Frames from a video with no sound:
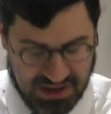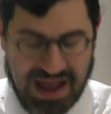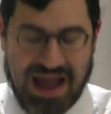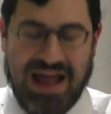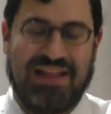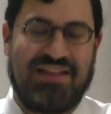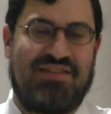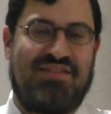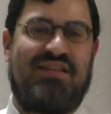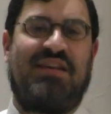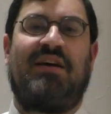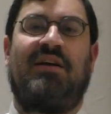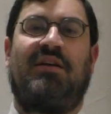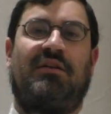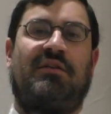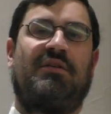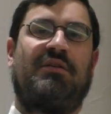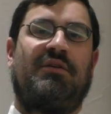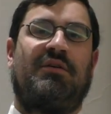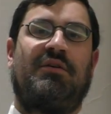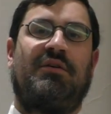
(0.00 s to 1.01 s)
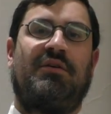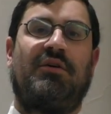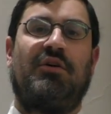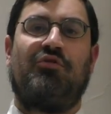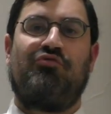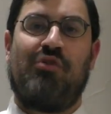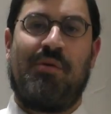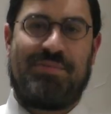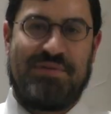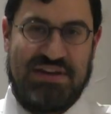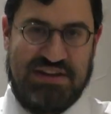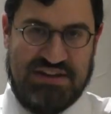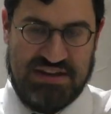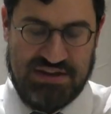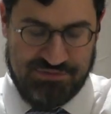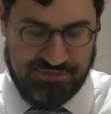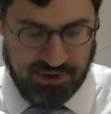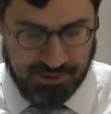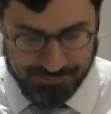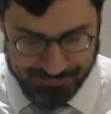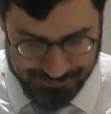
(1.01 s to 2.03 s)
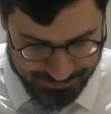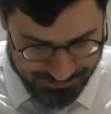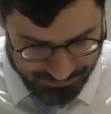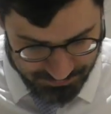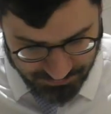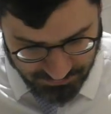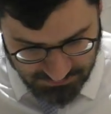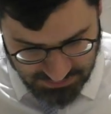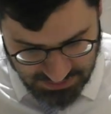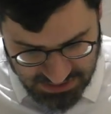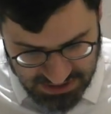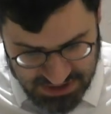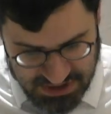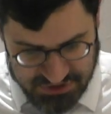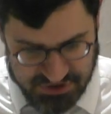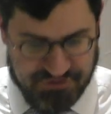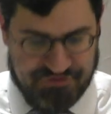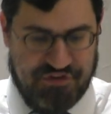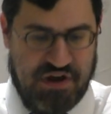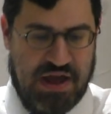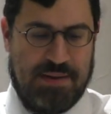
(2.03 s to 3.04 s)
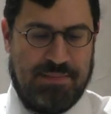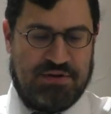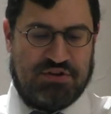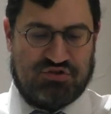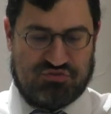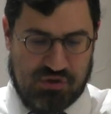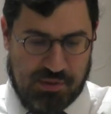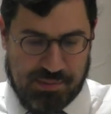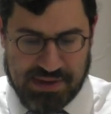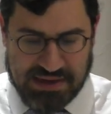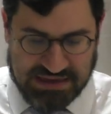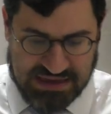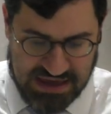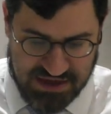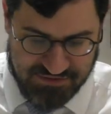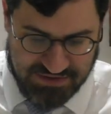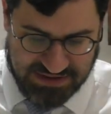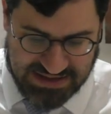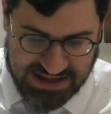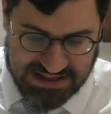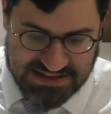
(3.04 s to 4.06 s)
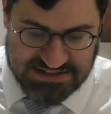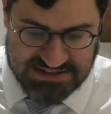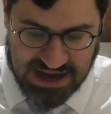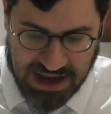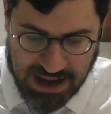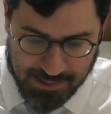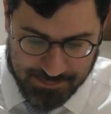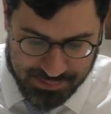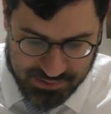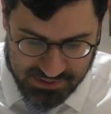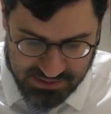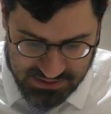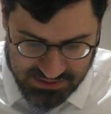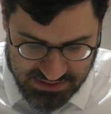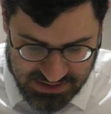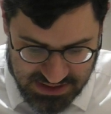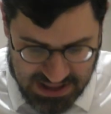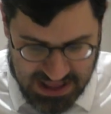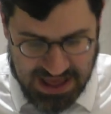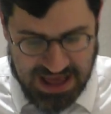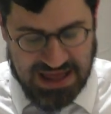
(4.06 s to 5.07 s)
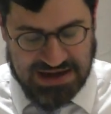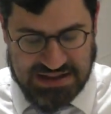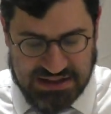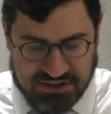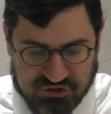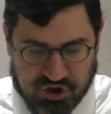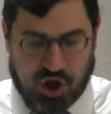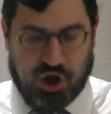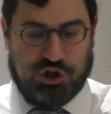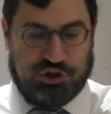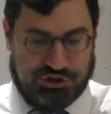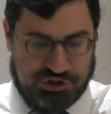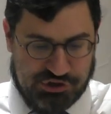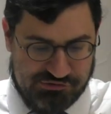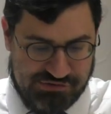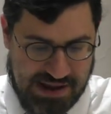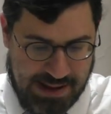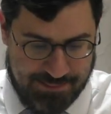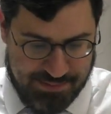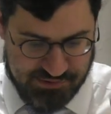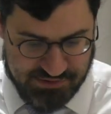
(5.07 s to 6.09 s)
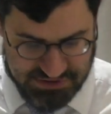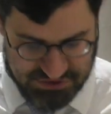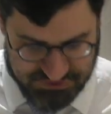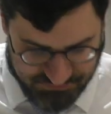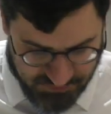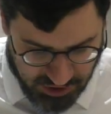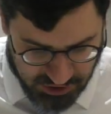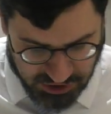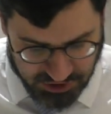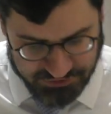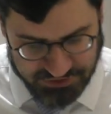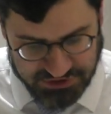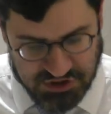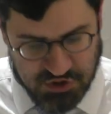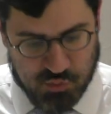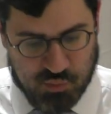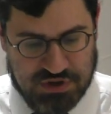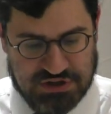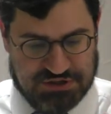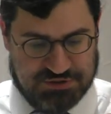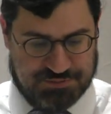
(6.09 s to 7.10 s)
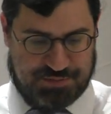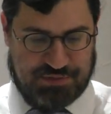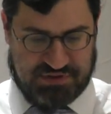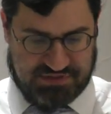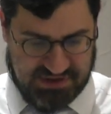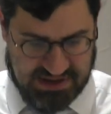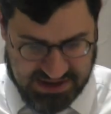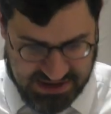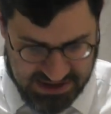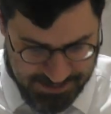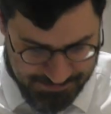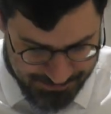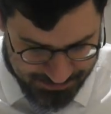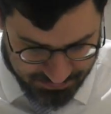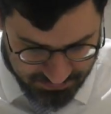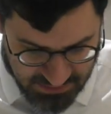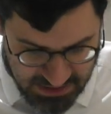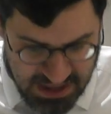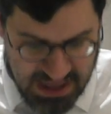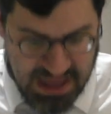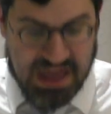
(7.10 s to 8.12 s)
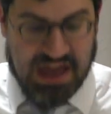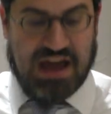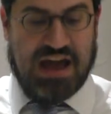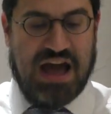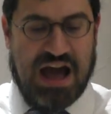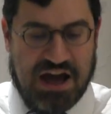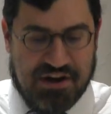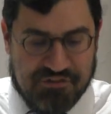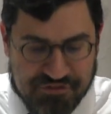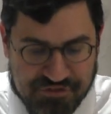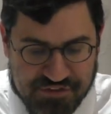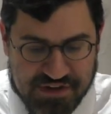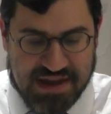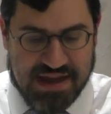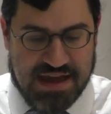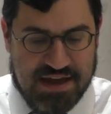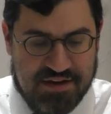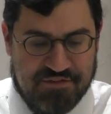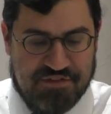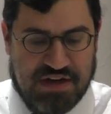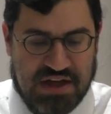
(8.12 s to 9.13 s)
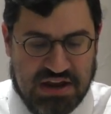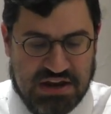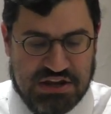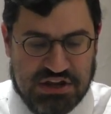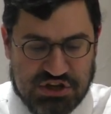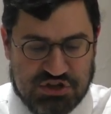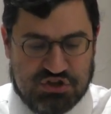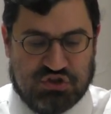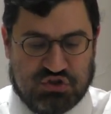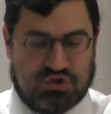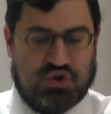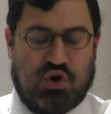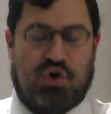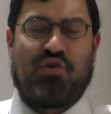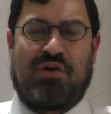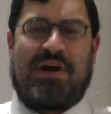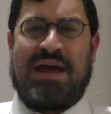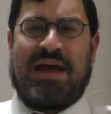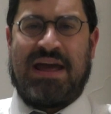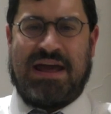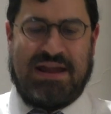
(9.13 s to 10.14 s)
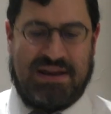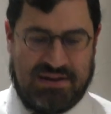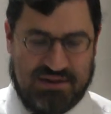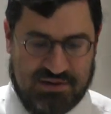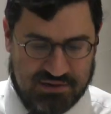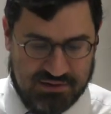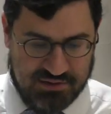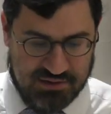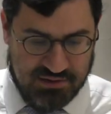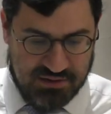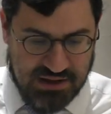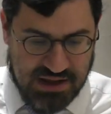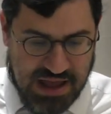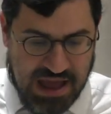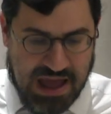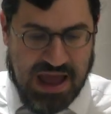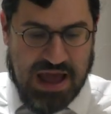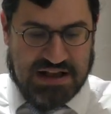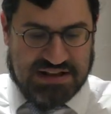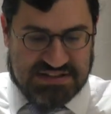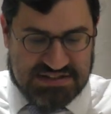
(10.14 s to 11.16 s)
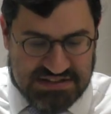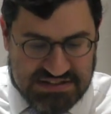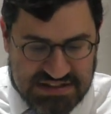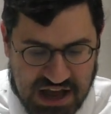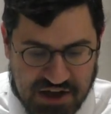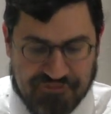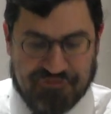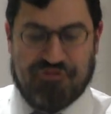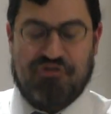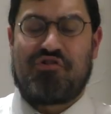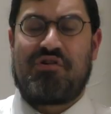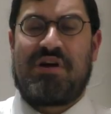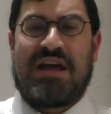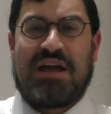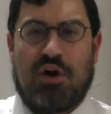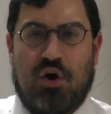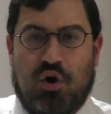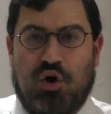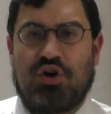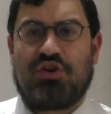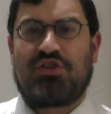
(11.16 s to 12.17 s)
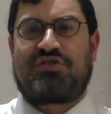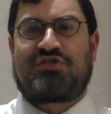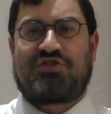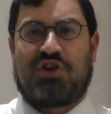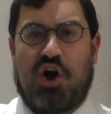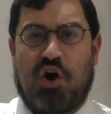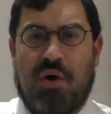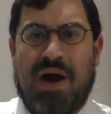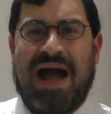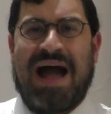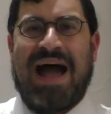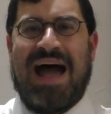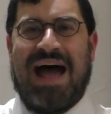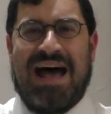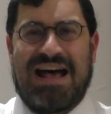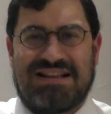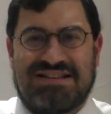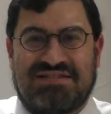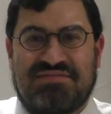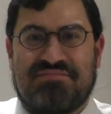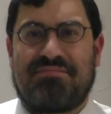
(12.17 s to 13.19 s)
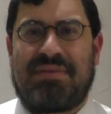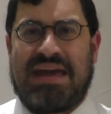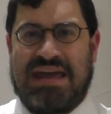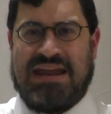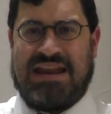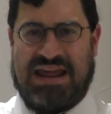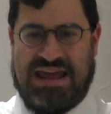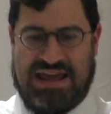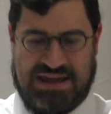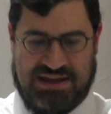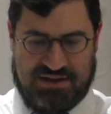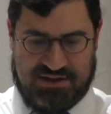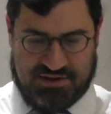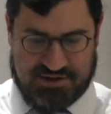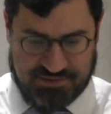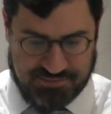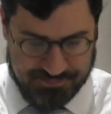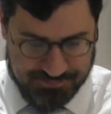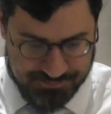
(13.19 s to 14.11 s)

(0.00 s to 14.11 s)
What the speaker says: Until Rabbi Akiva. The famous Rabbi Akiva gets up and he told the Rebbe as followed, and he whispered to him, "Chavivin Yisurin, suffering also has meaning."